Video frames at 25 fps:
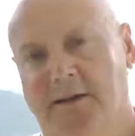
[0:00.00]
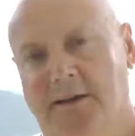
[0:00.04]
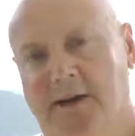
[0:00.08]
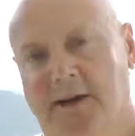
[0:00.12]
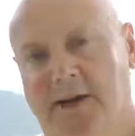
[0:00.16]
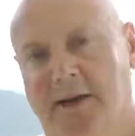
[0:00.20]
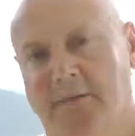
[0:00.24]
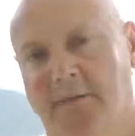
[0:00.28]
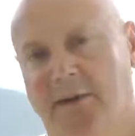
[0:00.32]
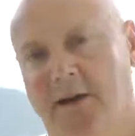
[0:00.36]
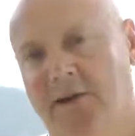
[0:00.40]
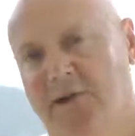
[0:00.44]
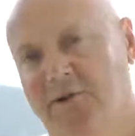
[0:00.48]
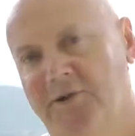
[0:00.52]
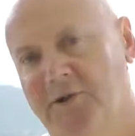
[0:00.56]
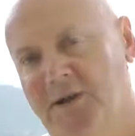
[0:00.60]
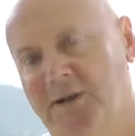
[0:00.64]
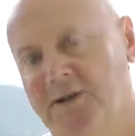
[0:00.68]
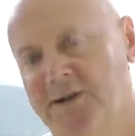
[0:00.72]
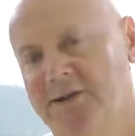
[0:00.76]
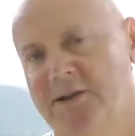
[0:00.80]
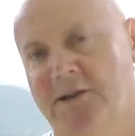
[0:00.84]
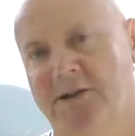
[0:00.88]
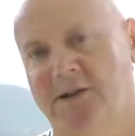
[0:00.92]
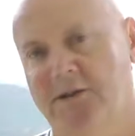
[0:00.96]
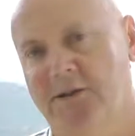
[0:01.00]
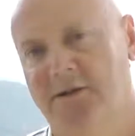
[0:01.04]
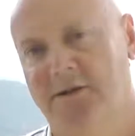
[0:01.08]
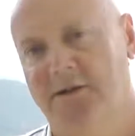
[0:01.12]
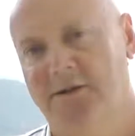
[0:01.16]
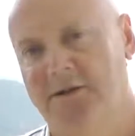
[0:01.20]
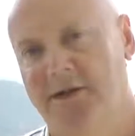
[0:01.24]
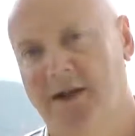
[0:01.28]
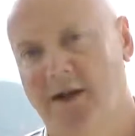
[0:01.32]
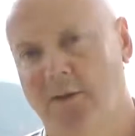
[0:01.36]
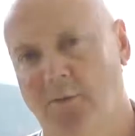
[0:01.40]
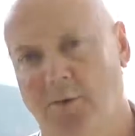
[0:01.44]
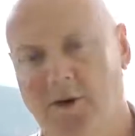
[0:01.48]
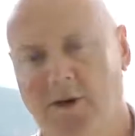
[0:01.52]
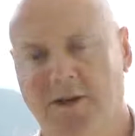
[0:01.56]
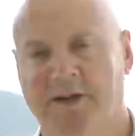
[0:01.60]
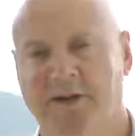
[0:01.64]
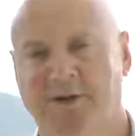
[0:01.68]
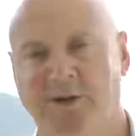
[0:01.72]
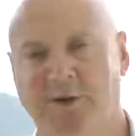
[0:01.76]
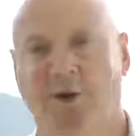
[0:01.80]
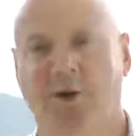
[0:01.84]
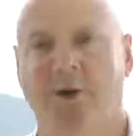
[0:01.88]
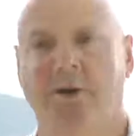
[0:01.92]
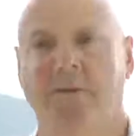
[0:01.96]
And Michael Jackson said, look, that word
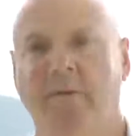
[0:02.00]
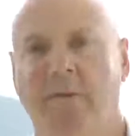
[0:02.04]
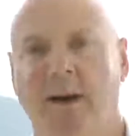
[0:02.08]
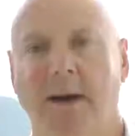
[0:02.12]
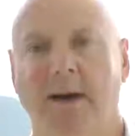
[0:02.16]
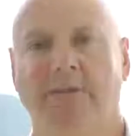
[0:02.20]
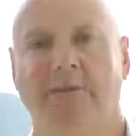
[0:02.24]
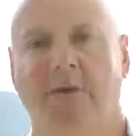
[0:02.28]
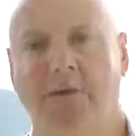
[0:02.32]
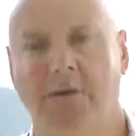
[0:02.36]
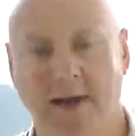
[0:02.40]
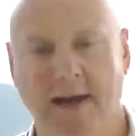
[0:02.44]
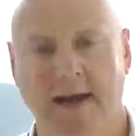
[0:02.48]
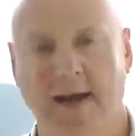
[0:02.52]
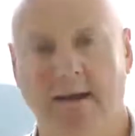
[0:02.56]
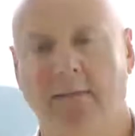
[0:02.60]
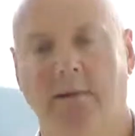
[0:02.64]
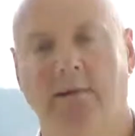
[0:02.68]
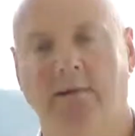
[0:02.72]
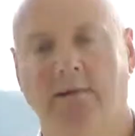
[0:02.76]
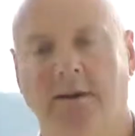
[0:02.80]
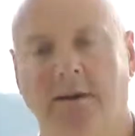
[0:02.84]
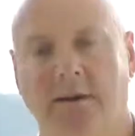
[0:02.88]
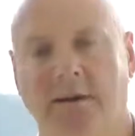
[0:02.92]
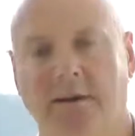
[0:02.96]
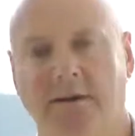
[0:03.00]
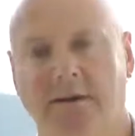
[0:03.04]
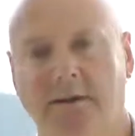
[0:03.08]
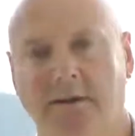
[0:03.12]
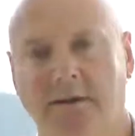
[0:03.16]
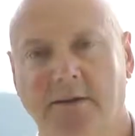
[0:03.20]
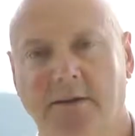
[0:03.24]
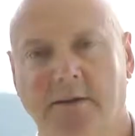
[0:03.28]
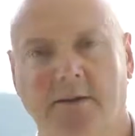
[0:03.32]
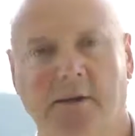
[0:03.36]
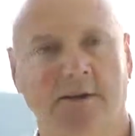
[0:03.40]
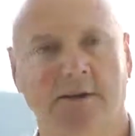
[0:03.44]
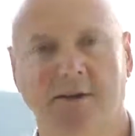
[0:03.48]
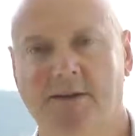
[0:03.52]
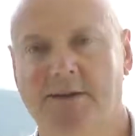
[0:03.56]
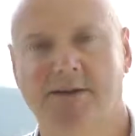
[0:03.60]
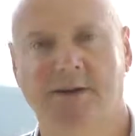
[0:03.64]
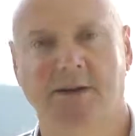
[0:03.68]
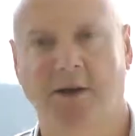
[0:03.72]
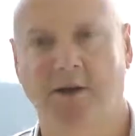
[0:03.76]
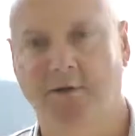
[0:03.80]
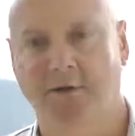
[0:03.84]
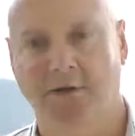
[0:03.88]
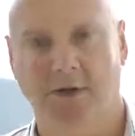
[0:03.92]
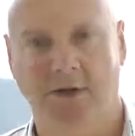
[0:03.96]
is not in my vocabulary. I just
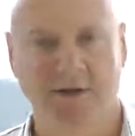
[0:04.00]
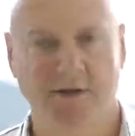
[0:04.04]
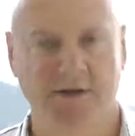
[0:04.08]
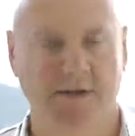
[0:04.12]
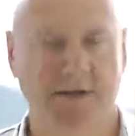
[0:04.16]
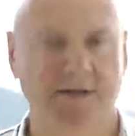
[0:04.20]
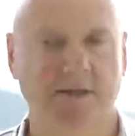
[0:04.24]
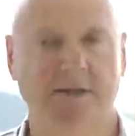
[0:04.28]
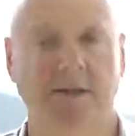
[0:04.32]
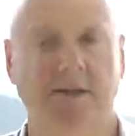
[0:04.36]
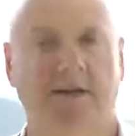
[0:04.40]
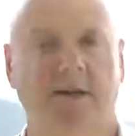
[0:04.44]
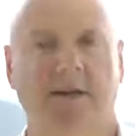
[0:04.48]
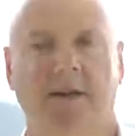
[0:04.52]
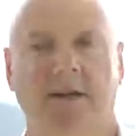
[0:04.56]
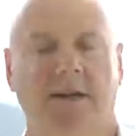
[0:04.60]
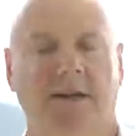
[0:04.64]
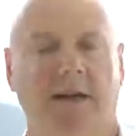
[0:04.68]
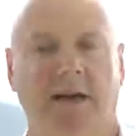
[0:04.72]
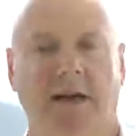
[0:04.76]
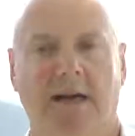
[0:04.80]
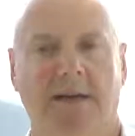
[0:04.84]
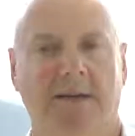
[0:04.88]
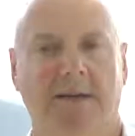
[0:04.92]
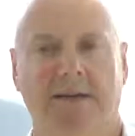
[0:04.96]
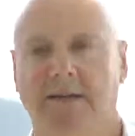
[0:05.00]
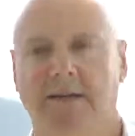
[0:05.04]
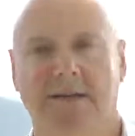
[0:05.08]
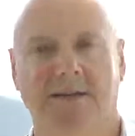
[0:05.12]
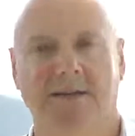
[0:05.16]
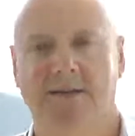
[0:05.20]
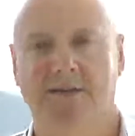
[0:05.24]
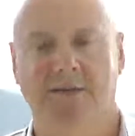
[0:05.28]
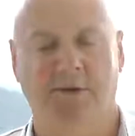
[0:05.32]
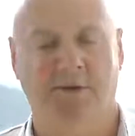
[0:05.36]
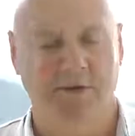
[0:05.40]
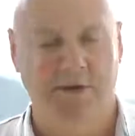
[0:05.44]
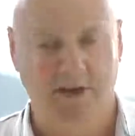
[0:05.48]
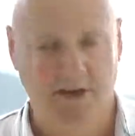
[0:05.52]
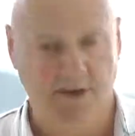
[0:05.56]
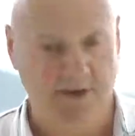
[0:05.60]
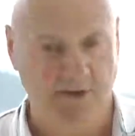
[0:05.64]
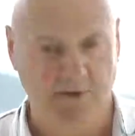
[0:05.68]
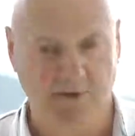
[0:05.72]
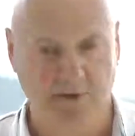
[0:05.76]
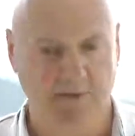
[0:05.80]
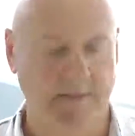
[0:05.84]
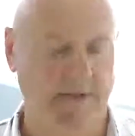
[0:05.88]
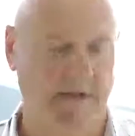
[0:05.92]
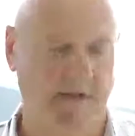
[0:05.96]
don't use it. It's got nothing
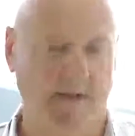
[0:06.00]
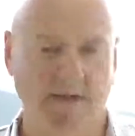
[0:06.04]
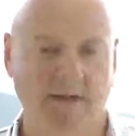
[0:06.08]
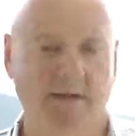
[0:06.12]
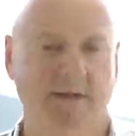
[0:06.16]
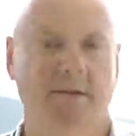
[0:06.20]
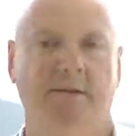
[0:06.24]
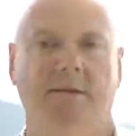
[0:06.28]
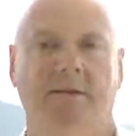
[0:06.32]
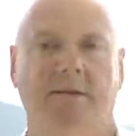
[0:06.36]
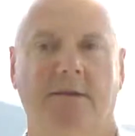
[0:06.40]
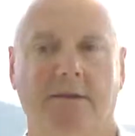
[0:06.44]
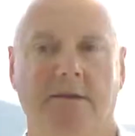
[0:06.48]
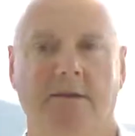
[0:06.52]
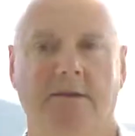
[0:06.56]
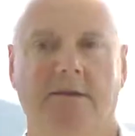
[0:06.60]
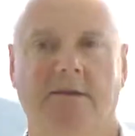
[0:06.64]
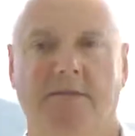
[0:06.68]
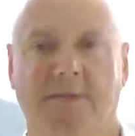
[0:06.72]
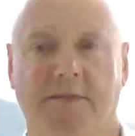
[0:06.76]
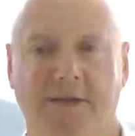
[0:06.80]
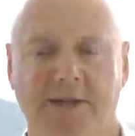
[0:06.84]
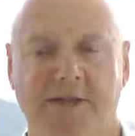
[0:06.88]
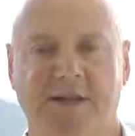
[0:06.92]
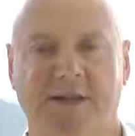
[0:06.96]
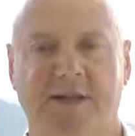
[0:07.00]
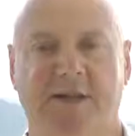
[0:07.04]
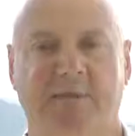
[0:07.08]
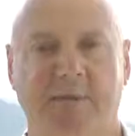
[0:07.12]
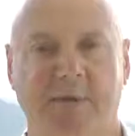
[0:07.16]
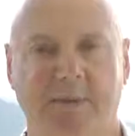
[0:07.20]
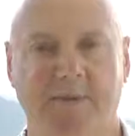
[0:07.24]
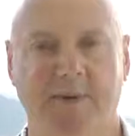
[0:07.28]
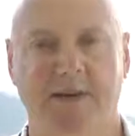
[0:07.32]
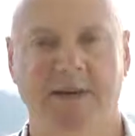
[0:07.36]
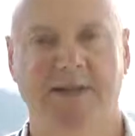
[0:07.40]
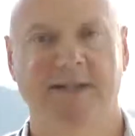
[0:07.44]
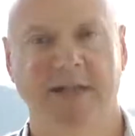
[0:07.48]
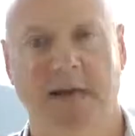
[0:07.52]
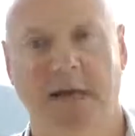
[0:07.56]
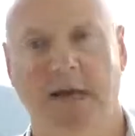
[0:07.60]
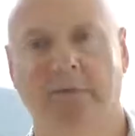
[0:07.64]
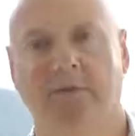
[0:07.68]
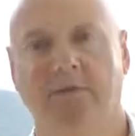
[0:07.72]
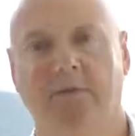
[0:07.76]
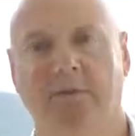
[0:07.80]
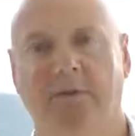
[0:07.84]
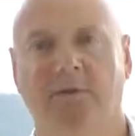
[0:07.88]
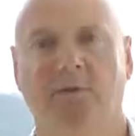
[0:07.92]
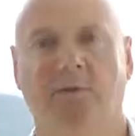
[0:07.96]
to do with me. This is going to be the best
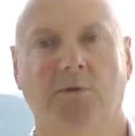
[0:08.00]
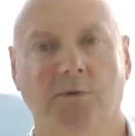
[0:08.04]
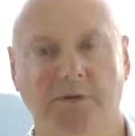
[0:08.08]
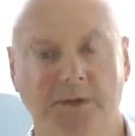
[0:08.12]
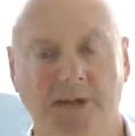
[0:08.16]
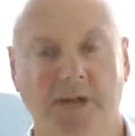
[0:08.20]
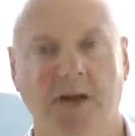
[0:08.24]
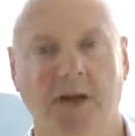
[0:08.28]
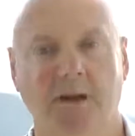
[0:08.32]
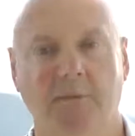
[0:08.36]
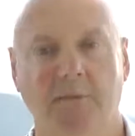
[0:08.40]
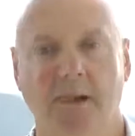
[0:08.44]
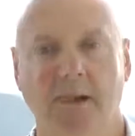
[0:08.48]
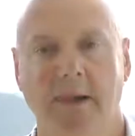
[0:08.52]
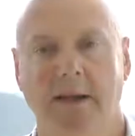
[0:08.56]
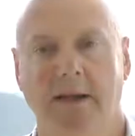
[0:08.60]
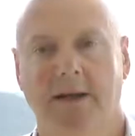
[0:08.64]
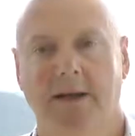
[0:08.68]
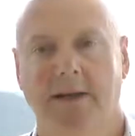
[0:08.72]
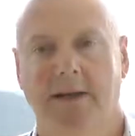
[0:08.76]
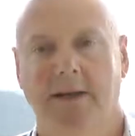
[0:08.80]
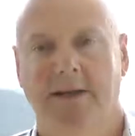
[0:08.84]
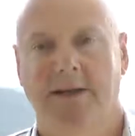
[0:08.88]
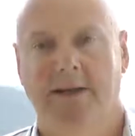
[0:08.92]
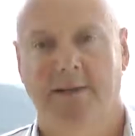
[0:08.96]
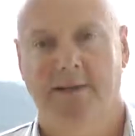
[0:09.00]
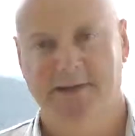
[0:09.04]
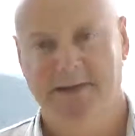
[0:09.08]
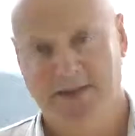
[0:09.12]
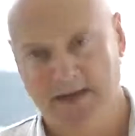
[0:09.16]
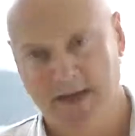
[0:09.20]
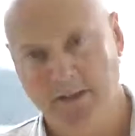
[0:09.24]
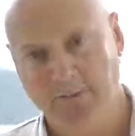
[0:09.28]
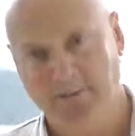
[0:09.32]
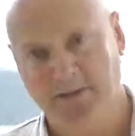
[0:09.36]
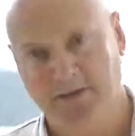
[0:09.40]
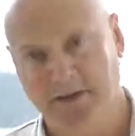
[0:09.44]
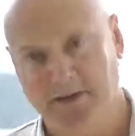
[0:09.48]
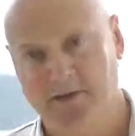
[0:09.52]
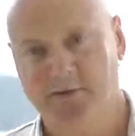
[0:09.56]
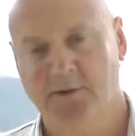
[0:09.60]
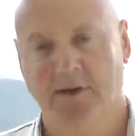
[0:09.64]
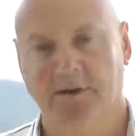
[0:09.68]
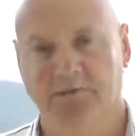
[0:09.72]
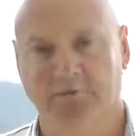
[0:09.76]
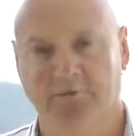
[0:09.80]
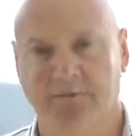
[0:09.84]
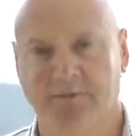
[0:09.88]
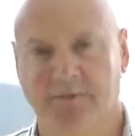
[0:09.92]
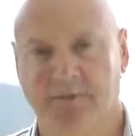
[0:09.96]
album of all time. Now, as it happened, I was
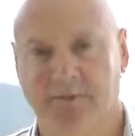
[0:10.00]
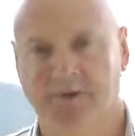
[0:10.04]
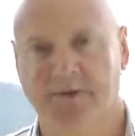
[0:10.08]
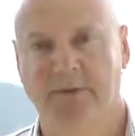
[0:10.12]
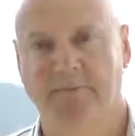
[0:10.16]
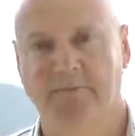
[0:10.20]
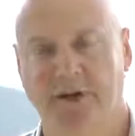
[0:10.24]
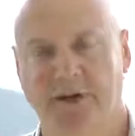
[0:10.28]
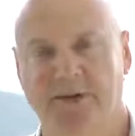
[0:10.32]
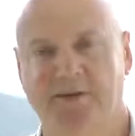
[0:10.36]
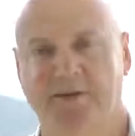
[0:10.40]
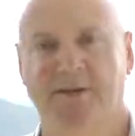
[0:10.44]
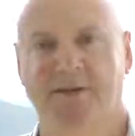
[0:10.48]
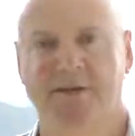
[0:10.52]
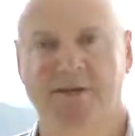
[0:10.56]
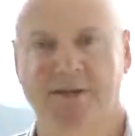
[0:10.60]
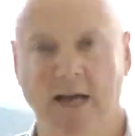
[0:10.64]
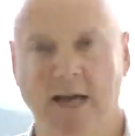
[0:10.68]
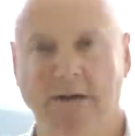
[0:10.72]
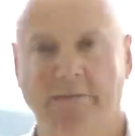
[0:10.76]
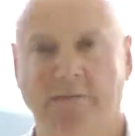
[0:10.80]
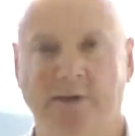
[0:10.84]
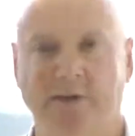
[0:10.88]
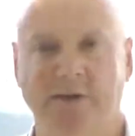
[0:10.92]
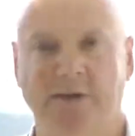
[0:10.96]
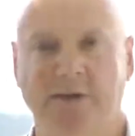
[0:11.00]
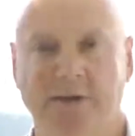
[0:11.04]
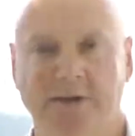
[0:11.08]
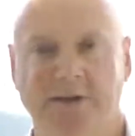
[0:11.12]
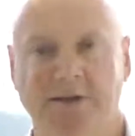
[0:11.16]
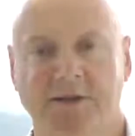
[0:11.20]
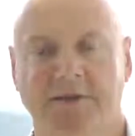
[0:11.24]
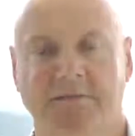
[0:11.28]
quite surprised to discover that